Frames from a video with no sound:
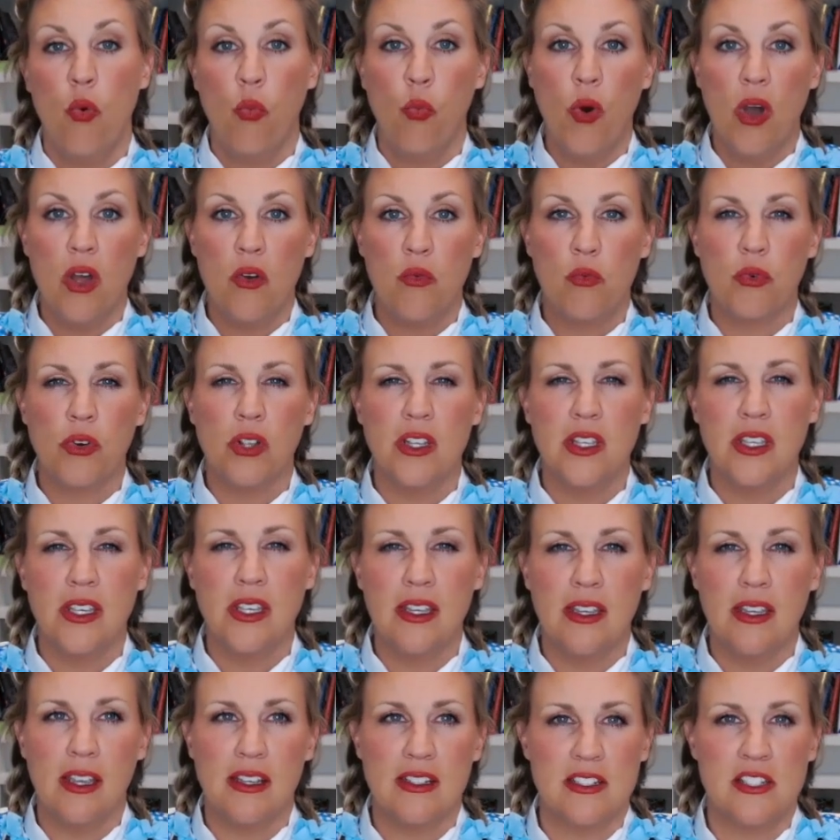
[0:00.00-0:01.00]
what
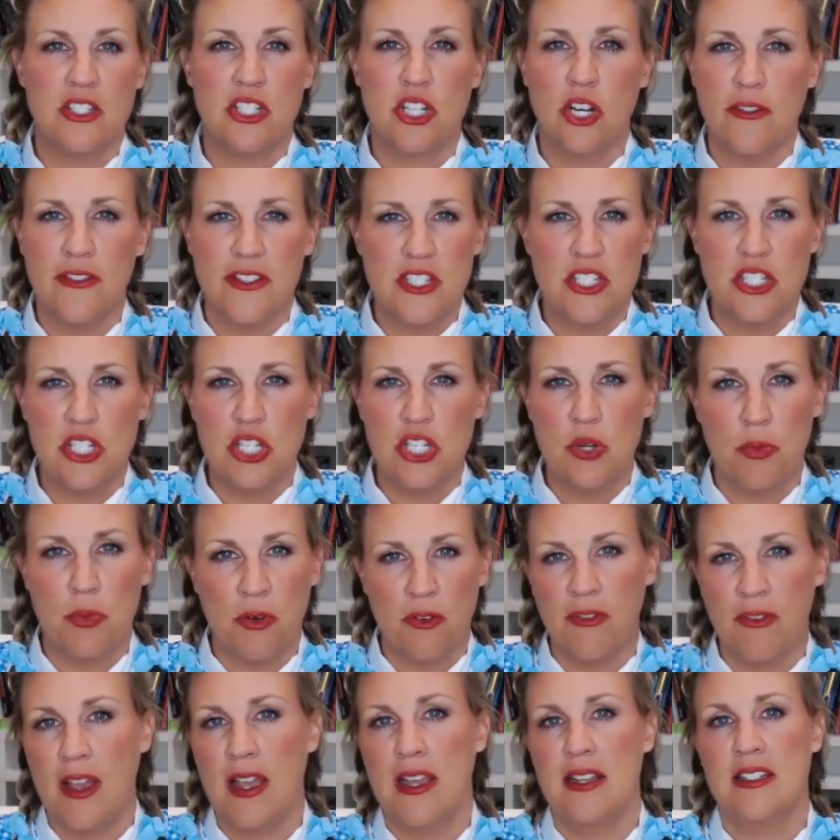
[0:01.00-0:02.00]
really service do you
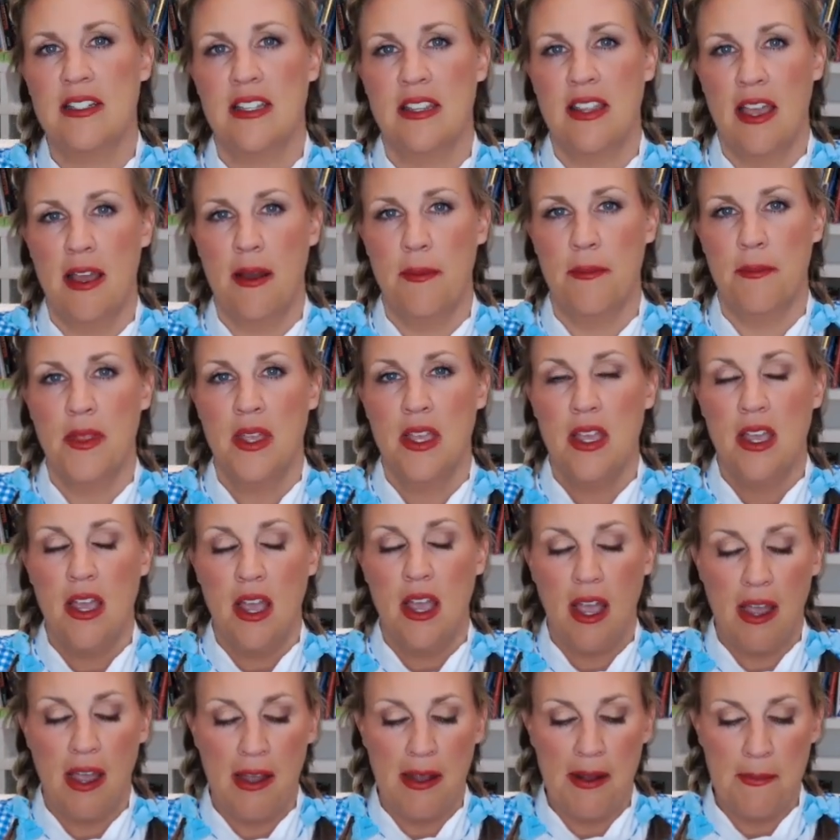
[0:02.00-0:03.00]
provide to them
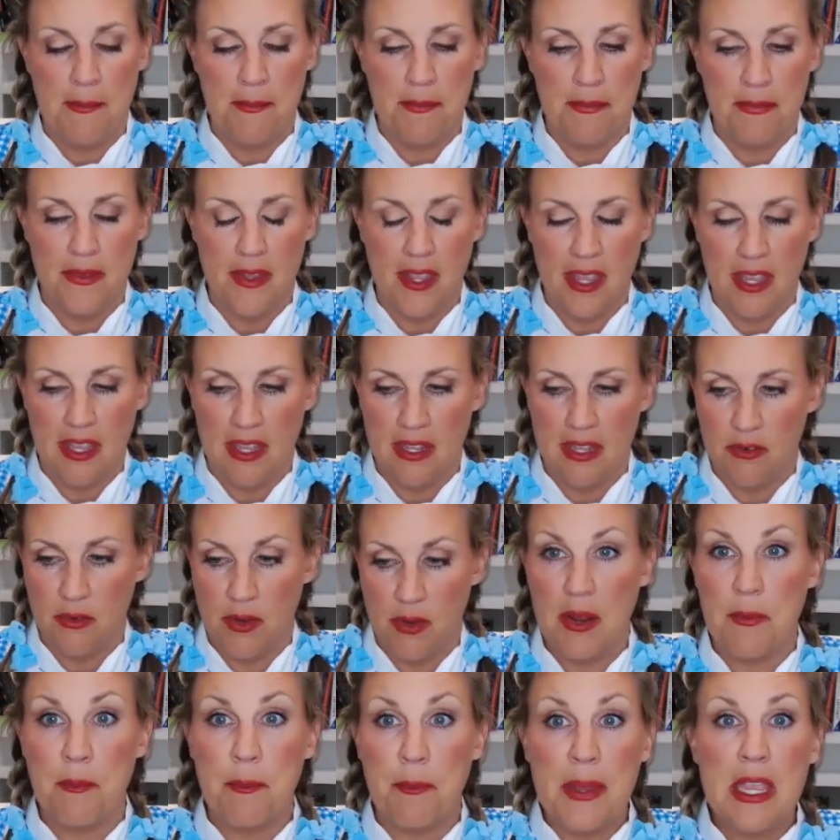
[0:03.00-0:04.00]
um, and
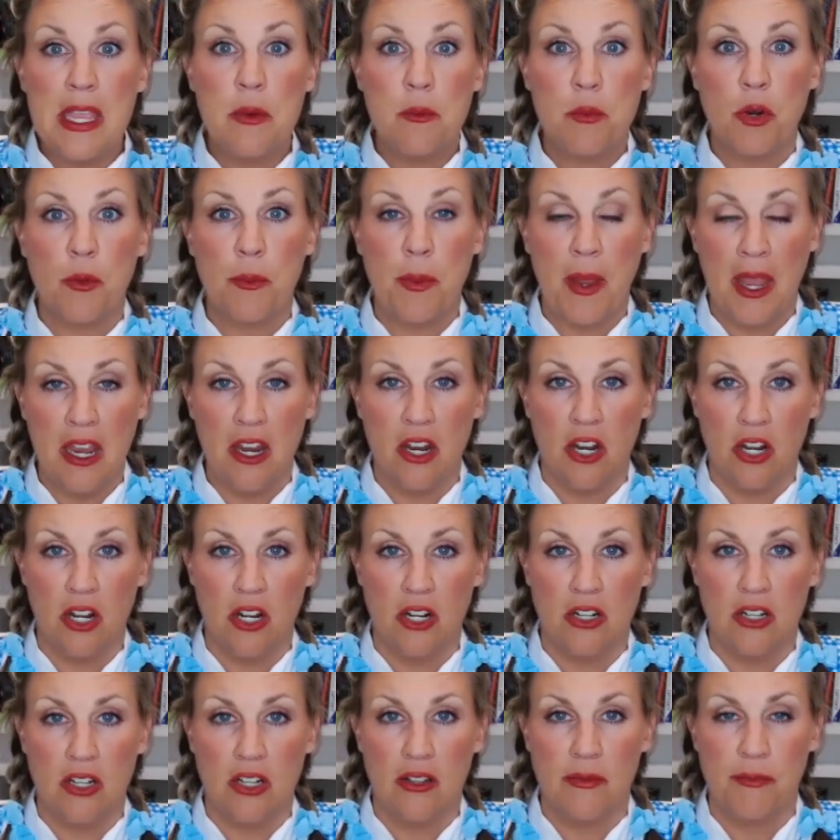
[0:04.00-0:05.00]
and being
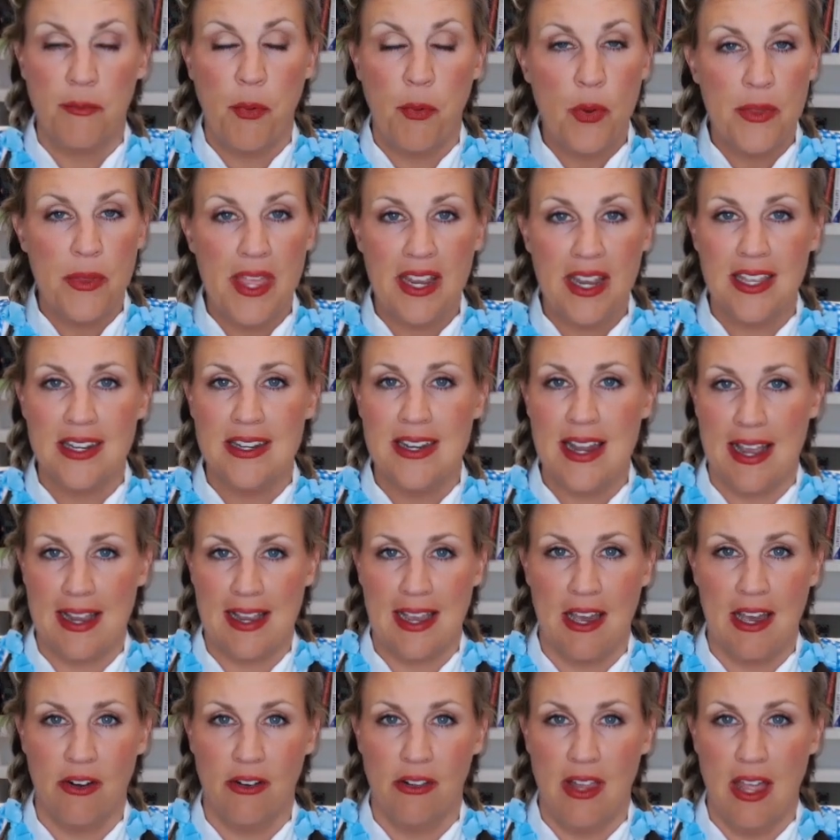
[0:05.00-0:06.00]
prepared boy that can knock
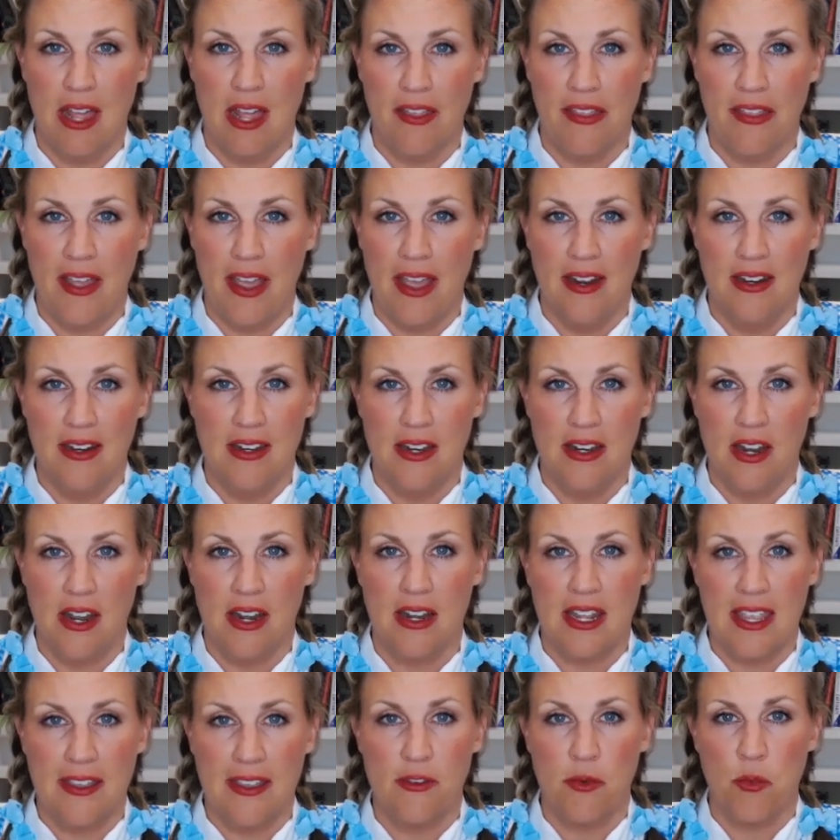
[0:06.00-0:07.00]
out a lot of that and,
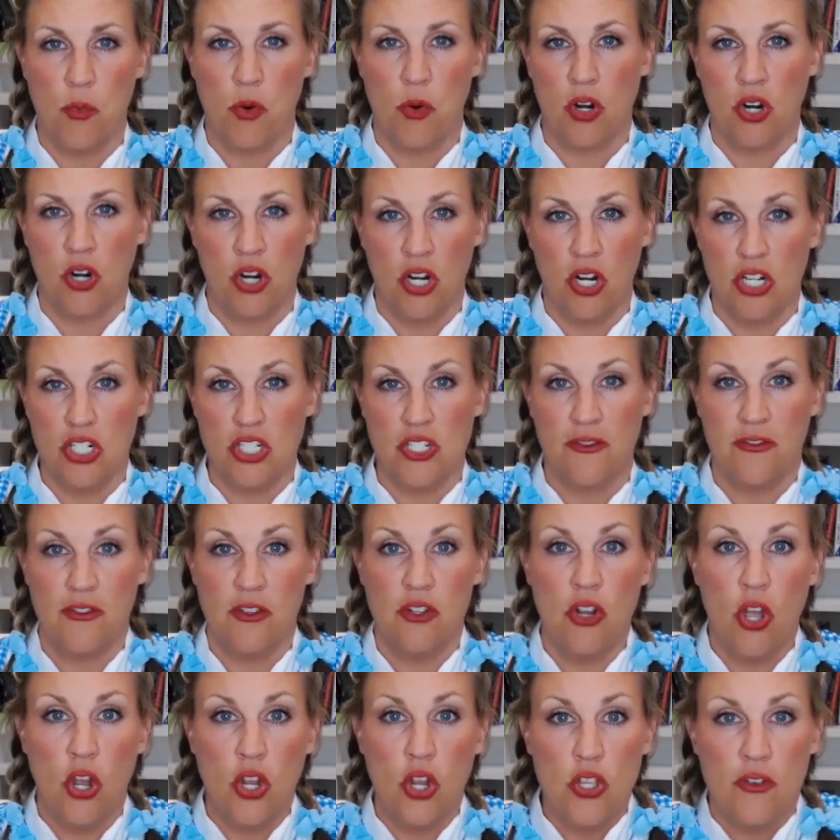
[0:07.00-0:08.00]
and give you more courage if you
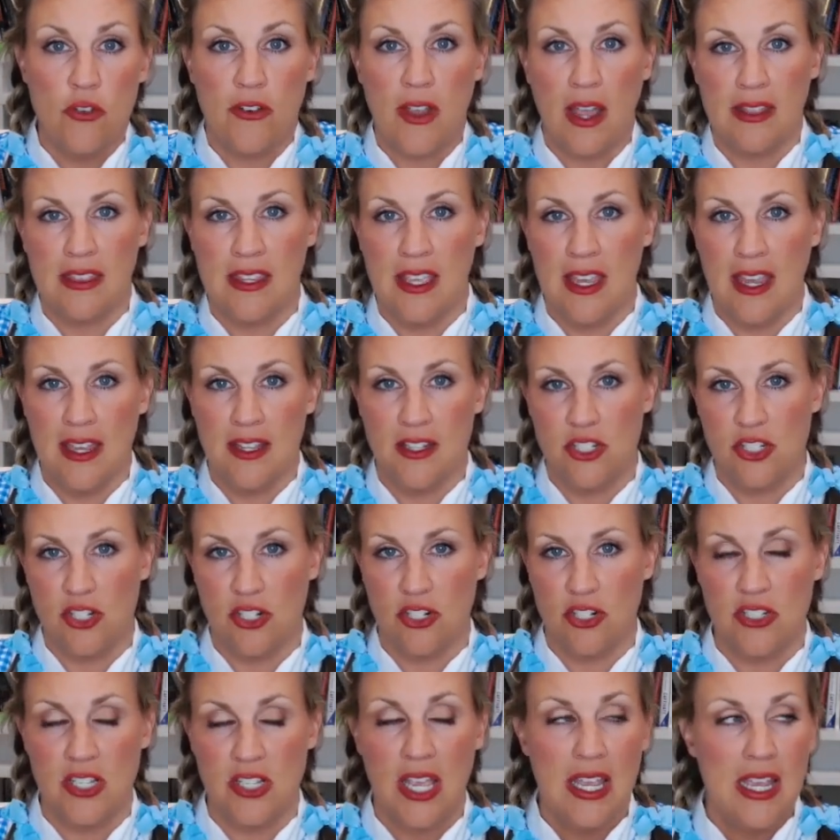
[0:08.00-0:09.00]
know you've got the
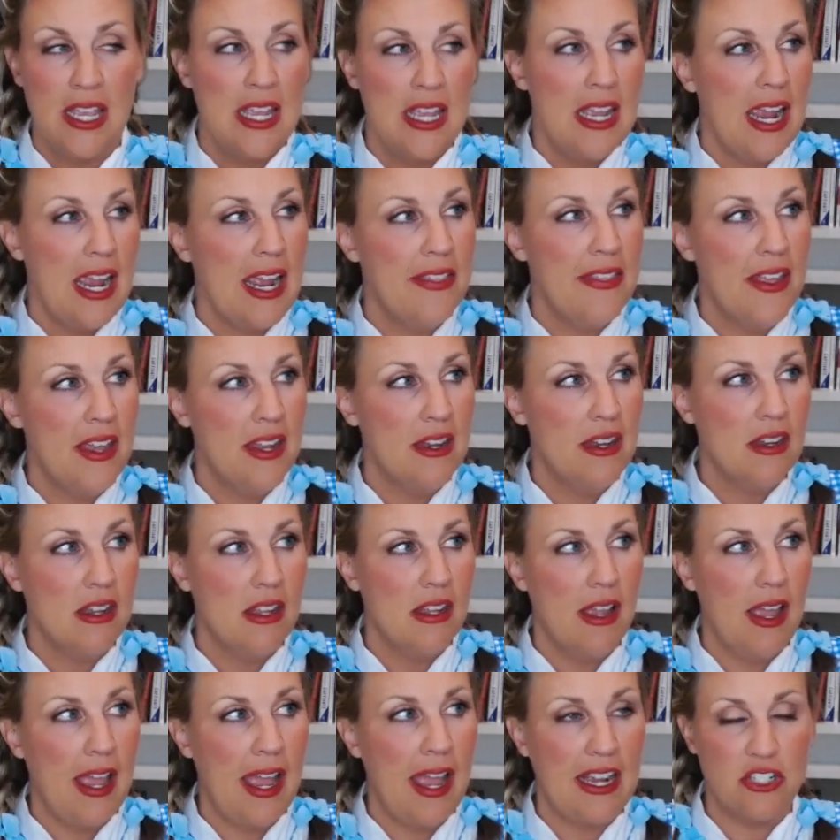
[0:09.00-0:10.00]
answers and then
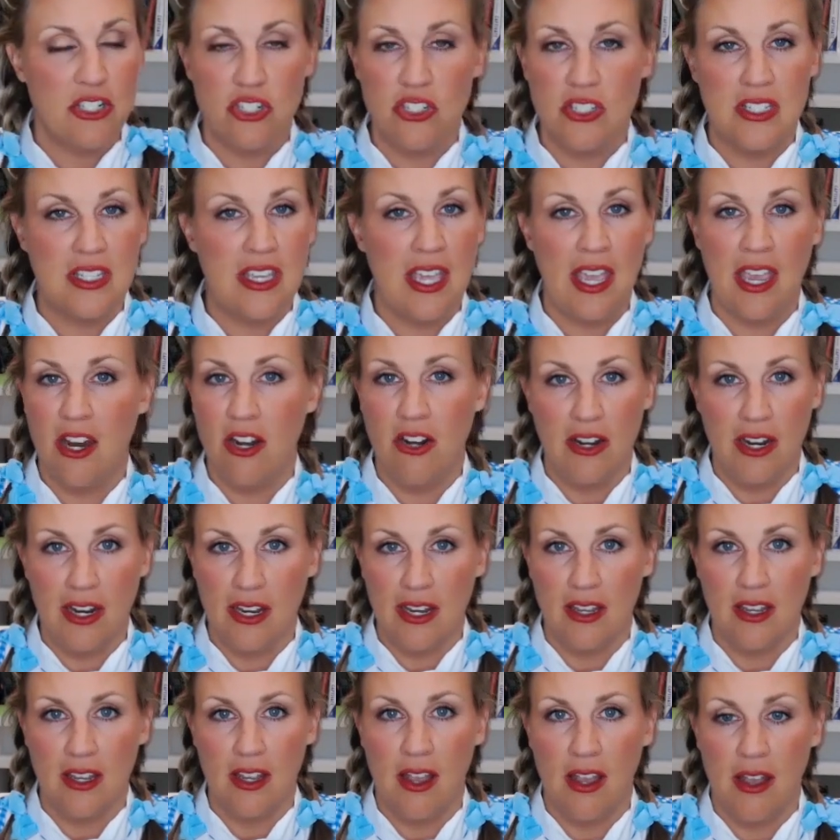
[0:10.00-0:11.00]
actually
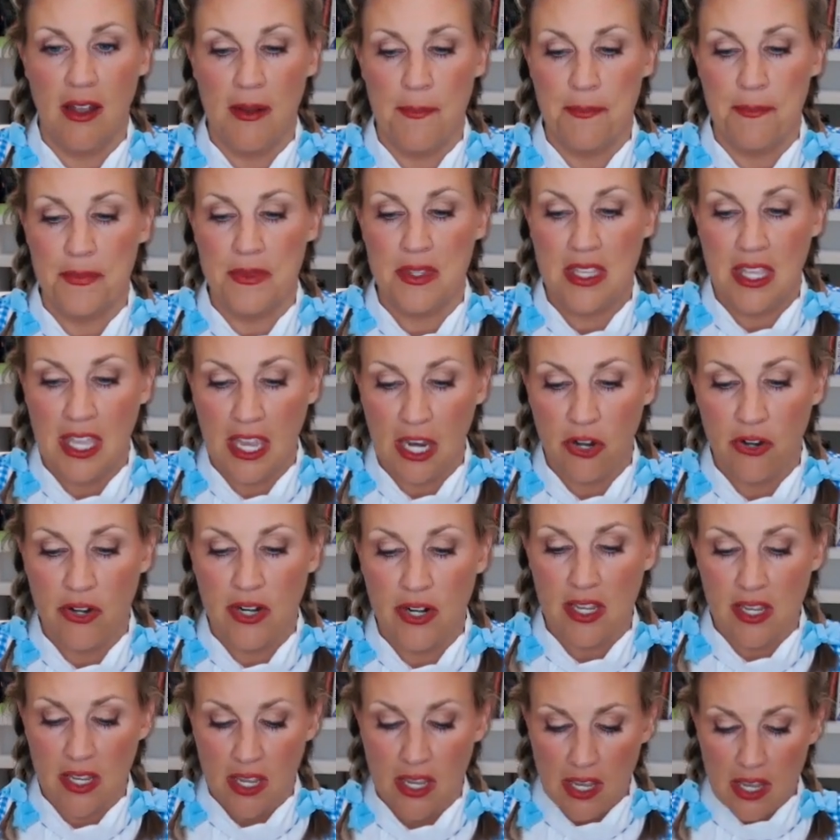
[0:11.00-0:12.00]
caring um,
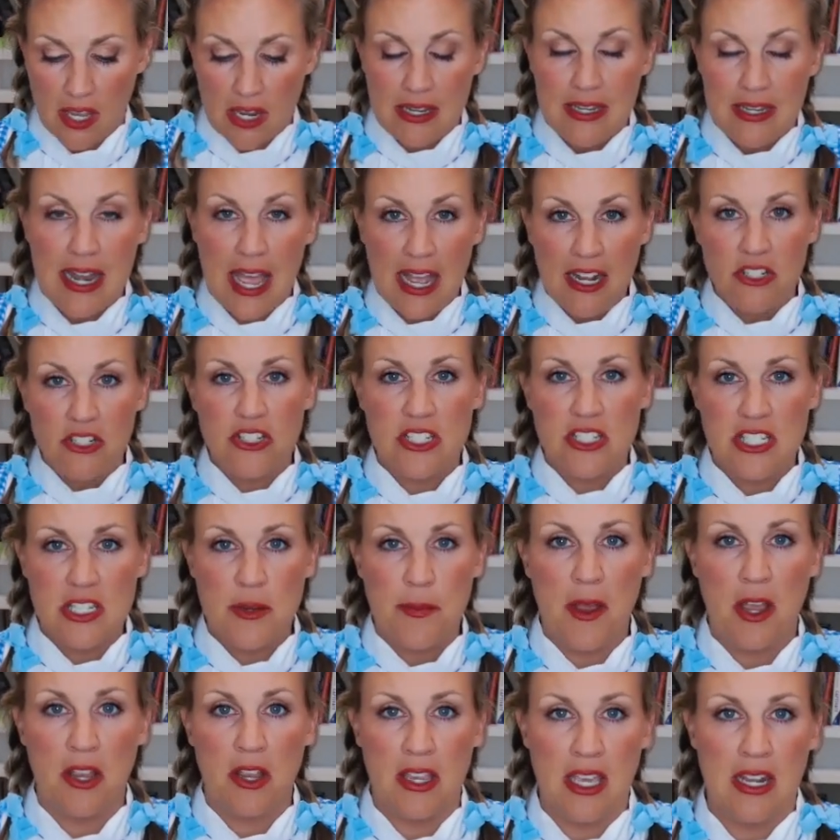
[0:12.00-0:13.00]
caring not just about